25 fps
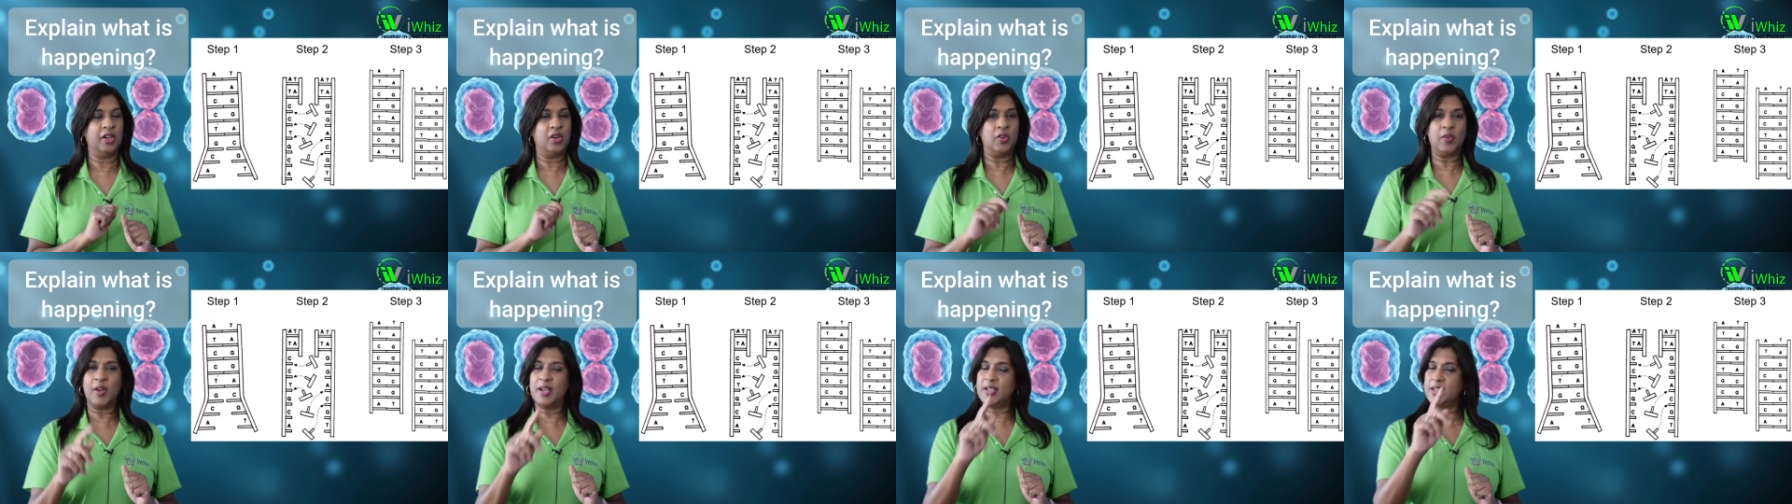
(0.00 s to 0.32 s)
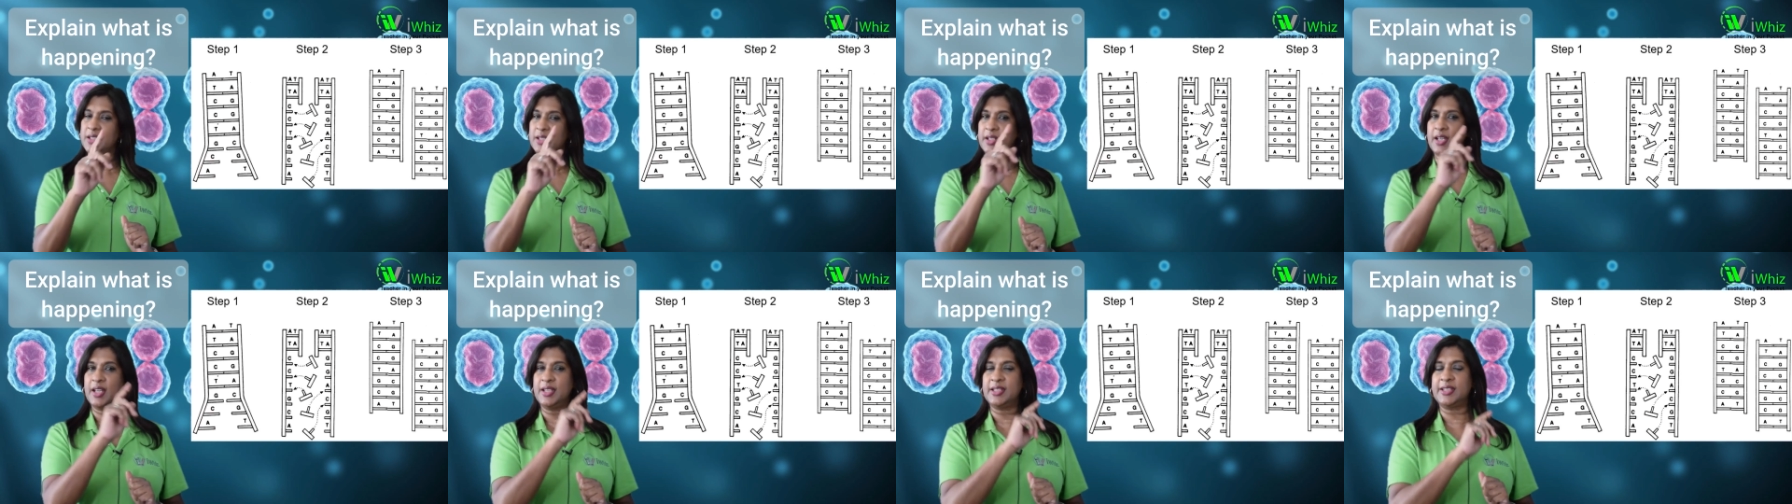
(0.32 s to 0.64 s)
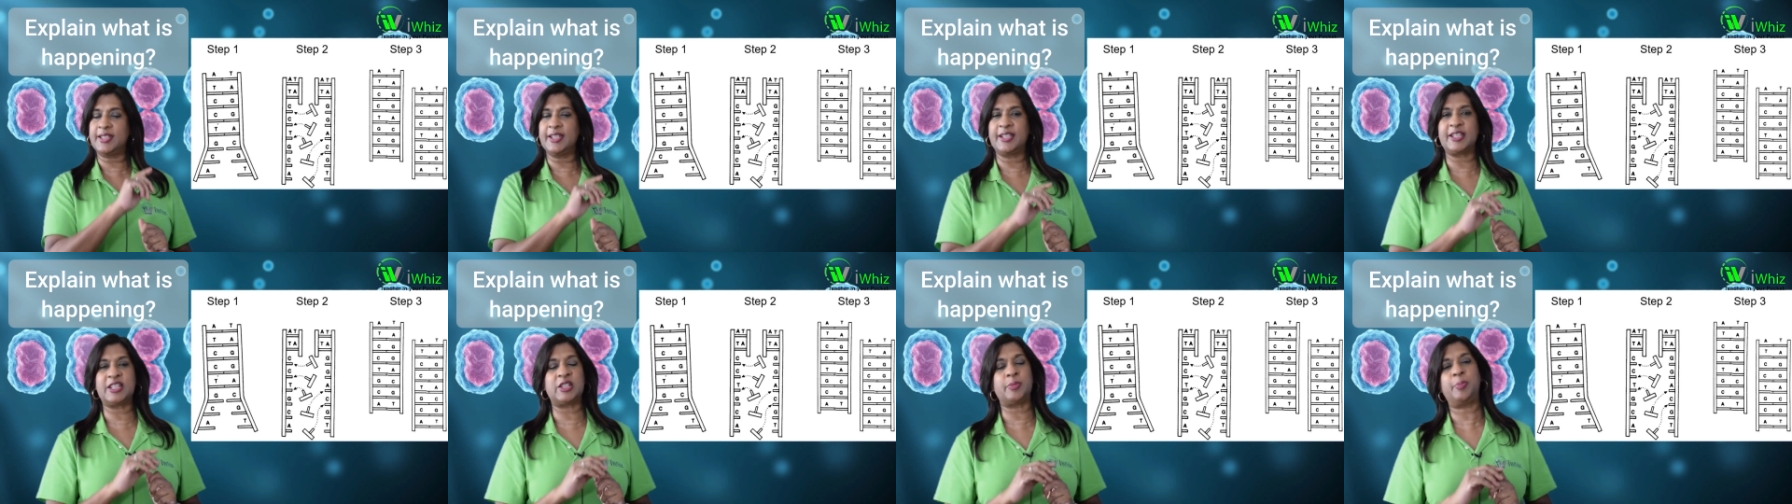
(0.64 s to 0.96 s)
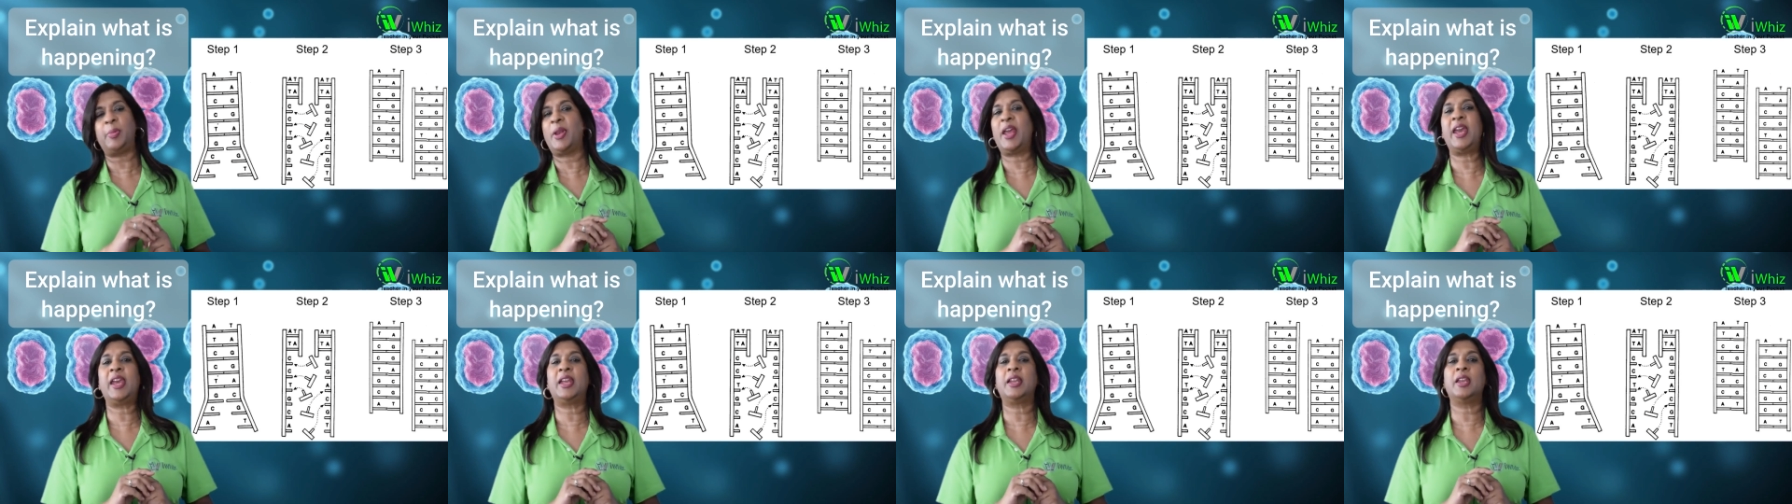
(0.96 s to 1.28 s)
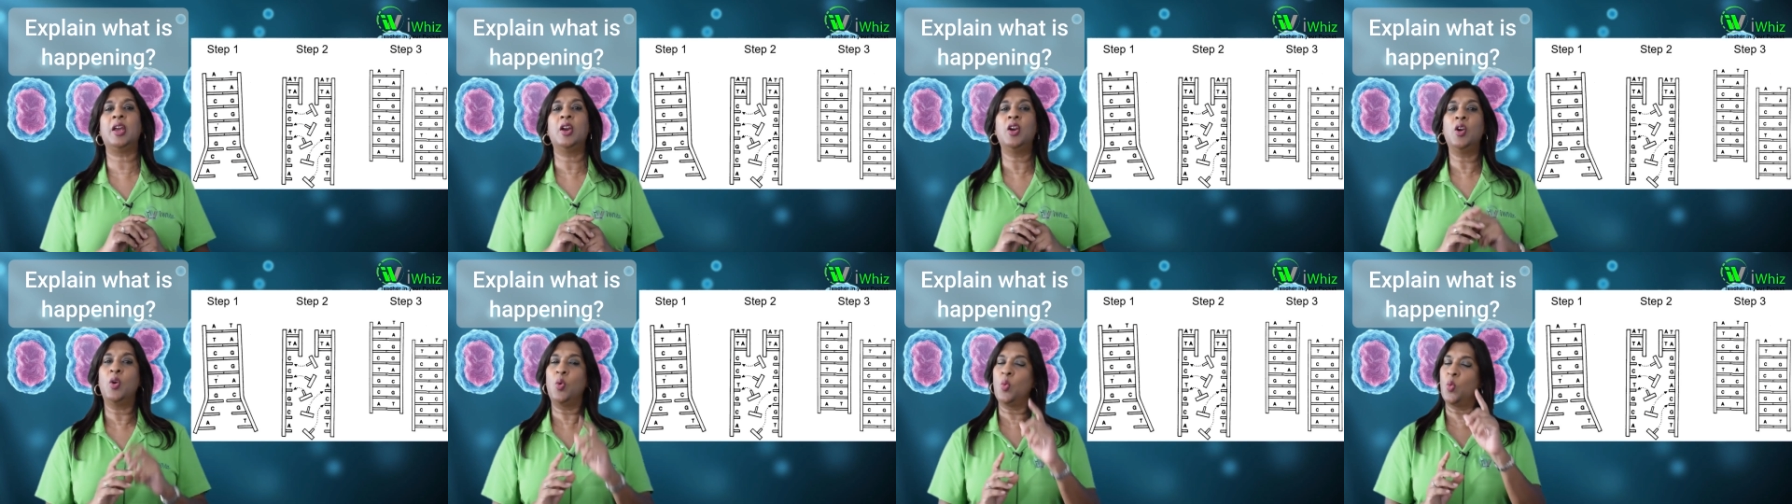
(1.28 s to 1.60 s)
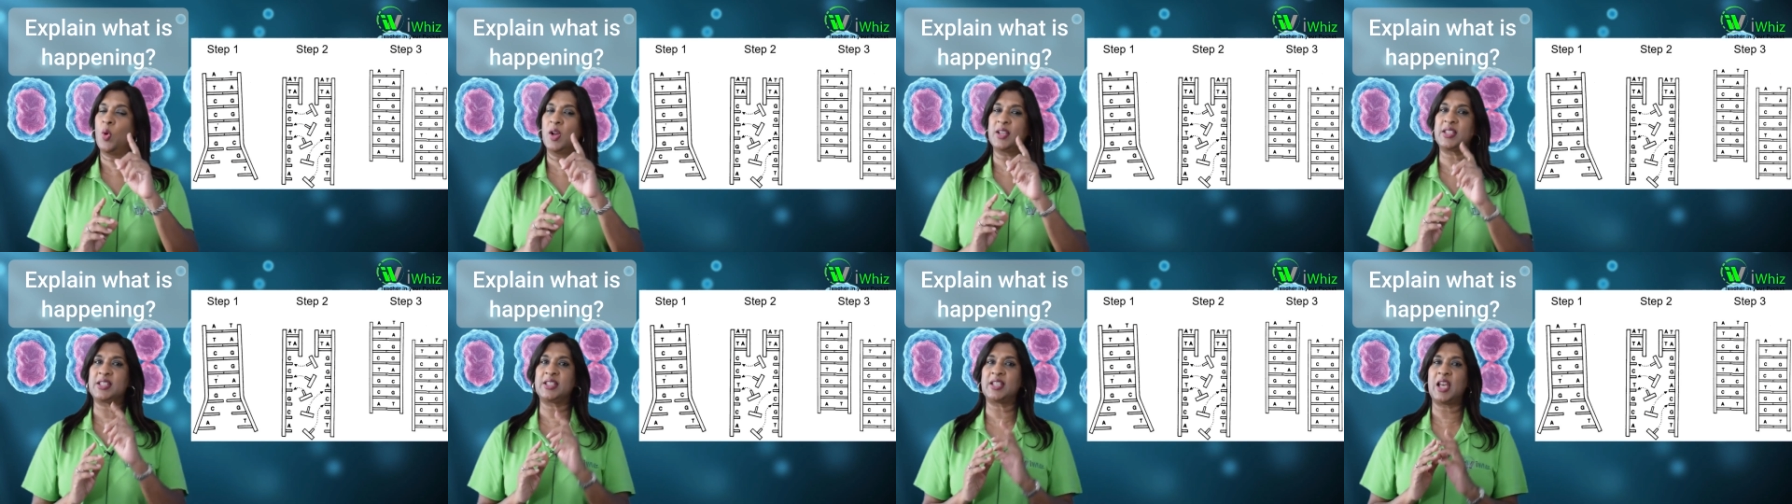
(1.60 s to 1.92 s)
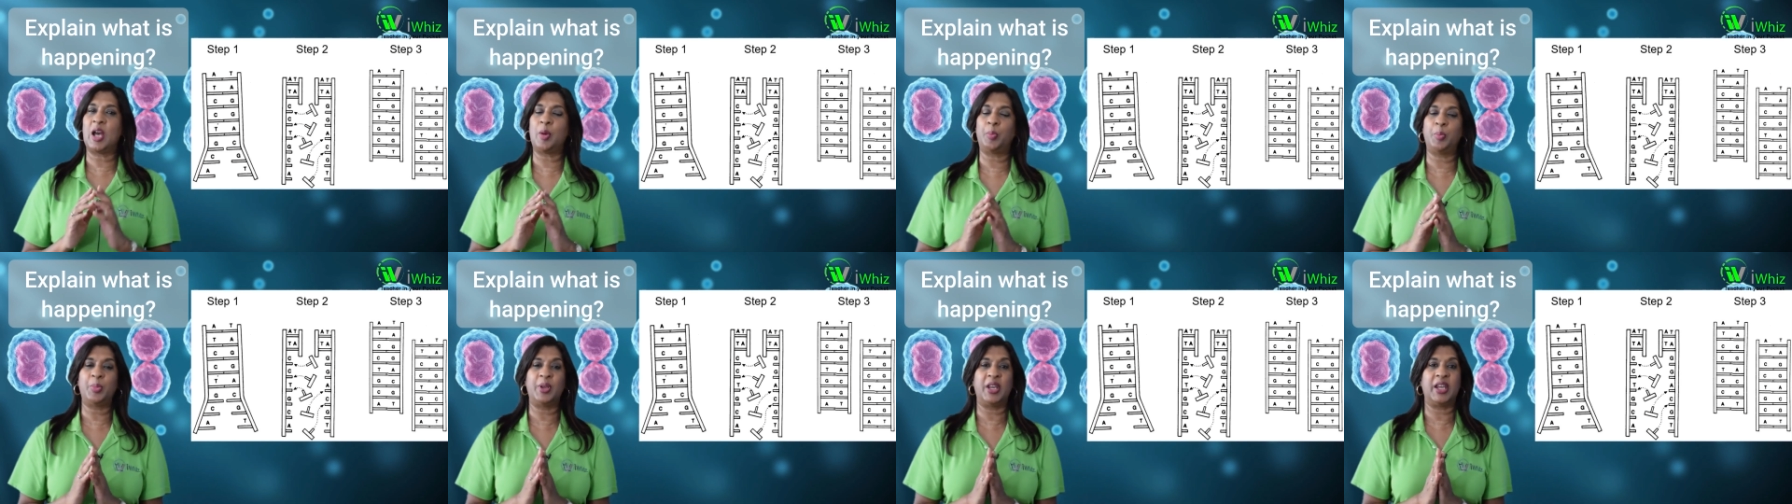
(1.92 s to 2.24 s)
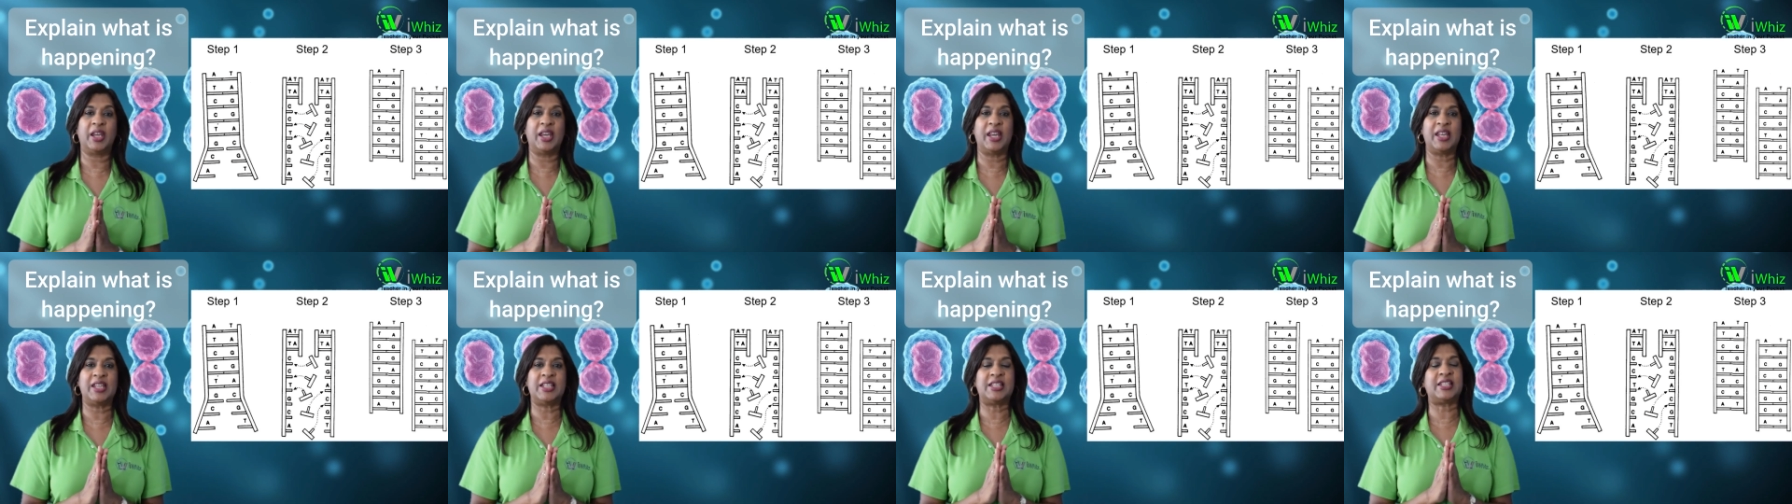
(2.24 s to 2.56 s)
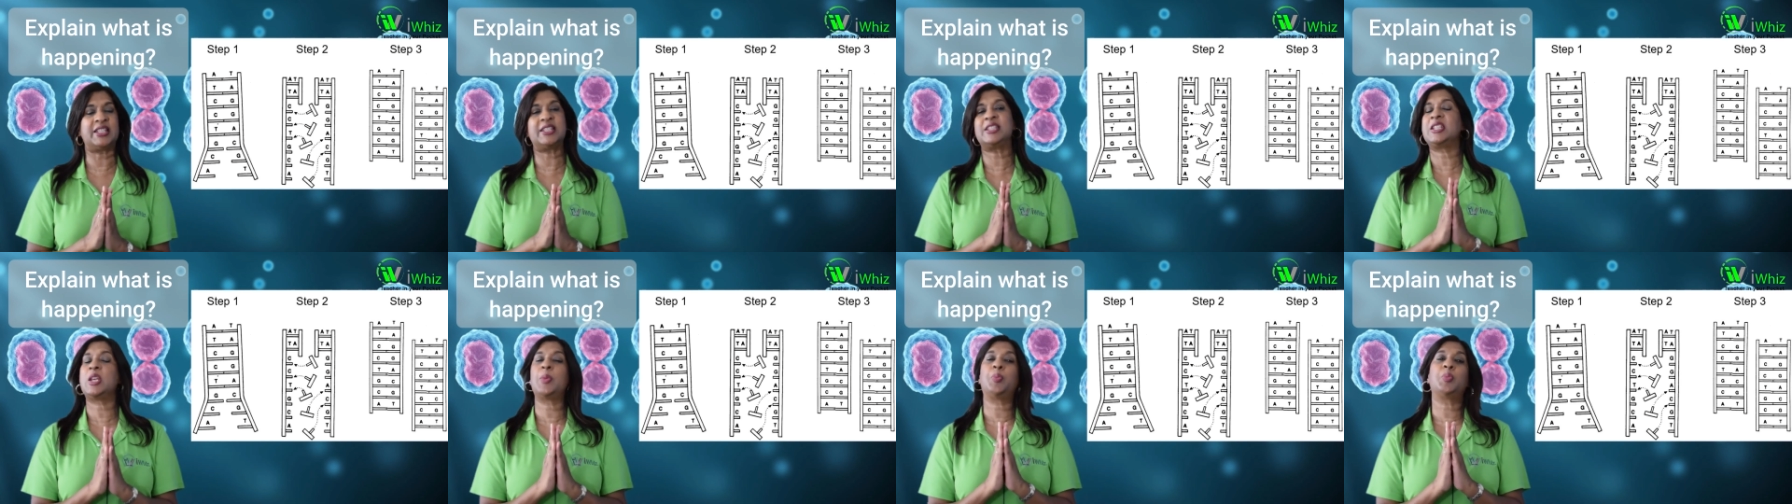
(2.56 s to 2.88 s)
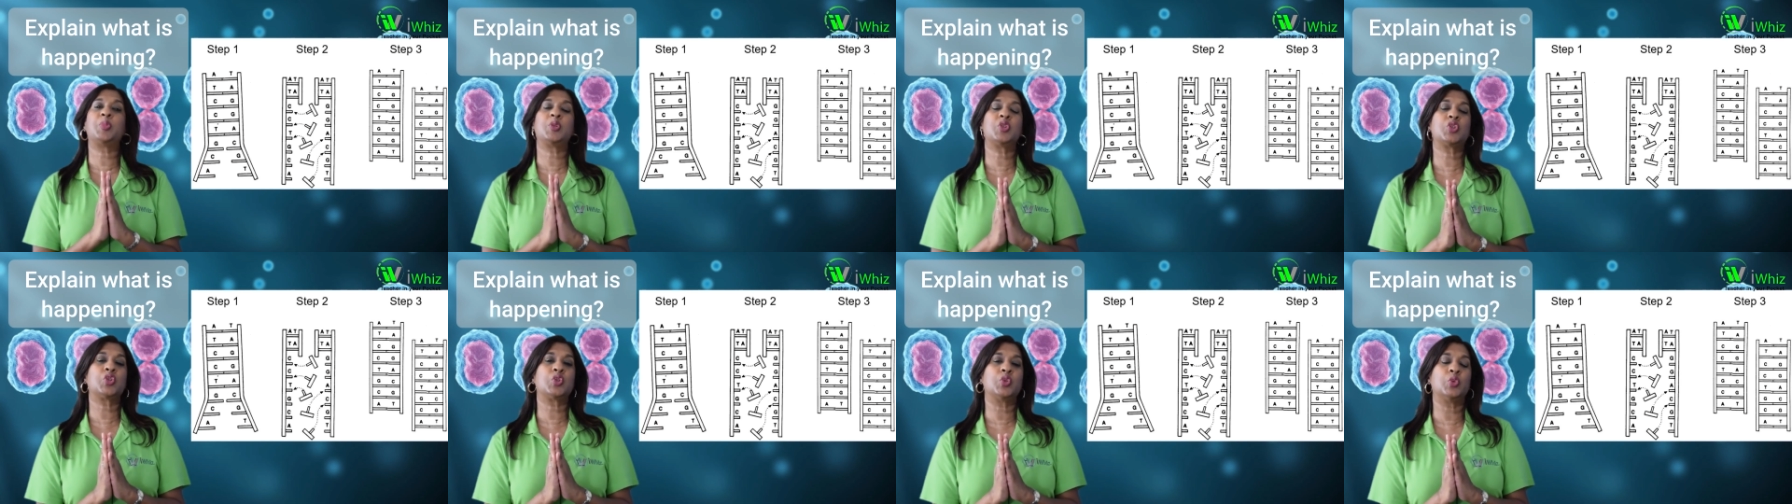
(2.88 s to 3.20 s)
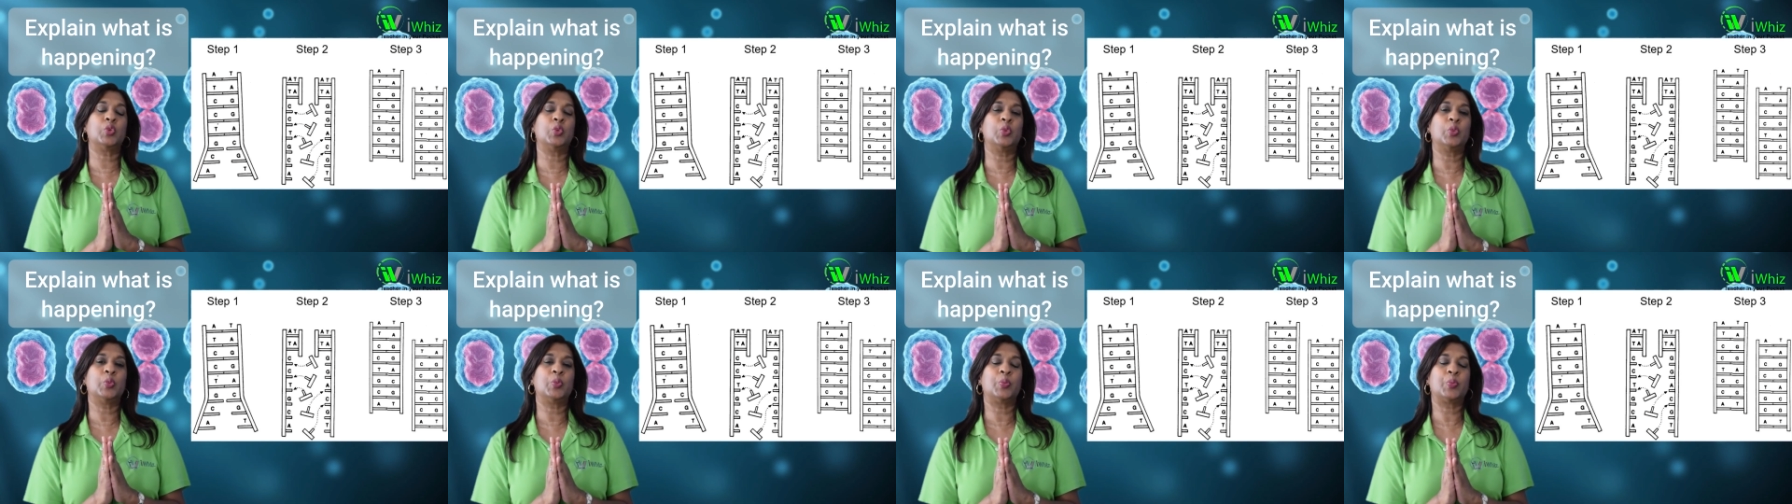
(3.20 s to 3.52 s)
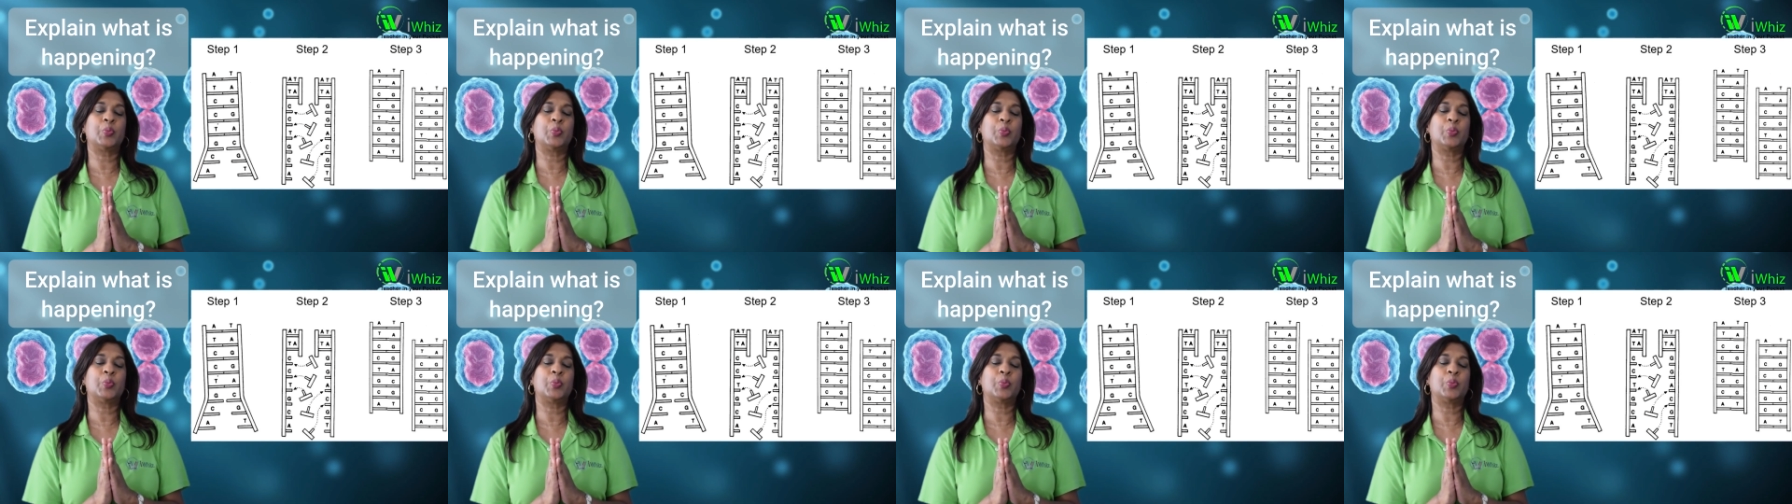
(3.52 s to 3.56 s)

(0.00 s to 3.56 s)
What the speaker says: Right, so let's explain what's happening in step 2.